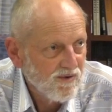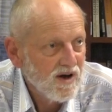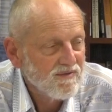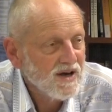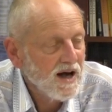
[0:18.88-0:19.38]

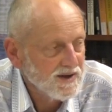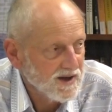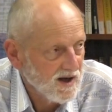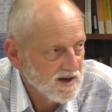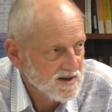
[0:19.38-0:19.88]
five
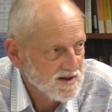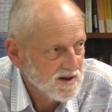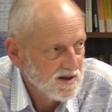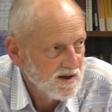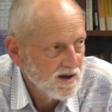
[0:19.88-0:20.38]
khandhas,
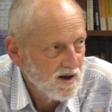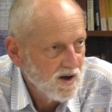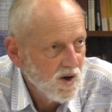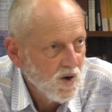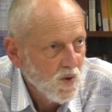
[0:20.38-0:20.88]

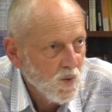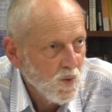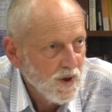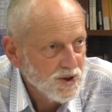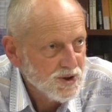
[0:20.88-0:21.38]

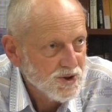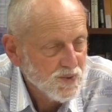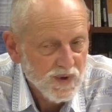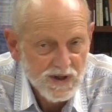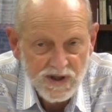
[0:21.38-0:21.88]

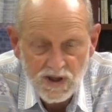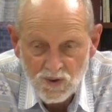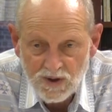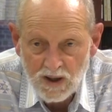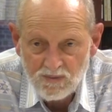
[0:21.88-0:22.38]
which we did
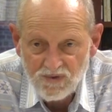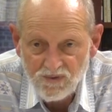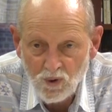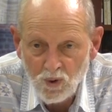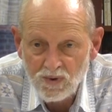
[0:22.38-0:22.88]
look at
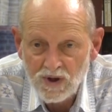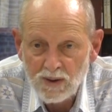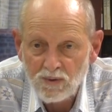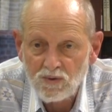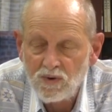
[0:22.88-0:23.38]
before, but
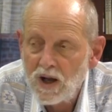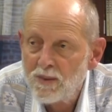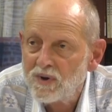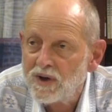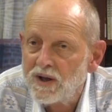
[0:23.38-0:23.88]
I will
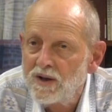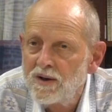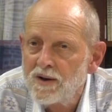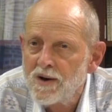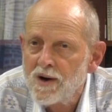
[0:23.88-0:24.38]
happily
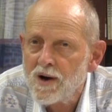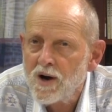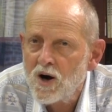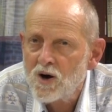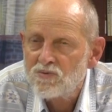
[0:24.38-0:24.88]

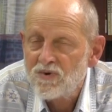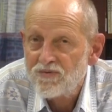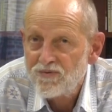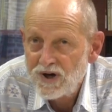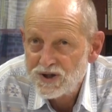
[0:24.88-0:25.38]

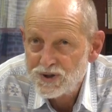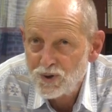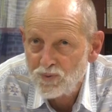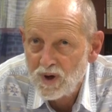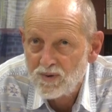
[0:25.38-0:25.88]
refresh
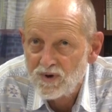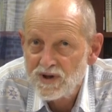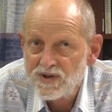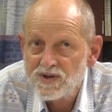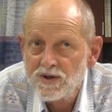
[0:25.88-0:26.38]
your
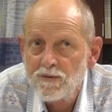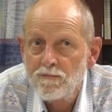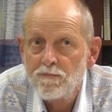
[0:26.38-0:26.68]
memories.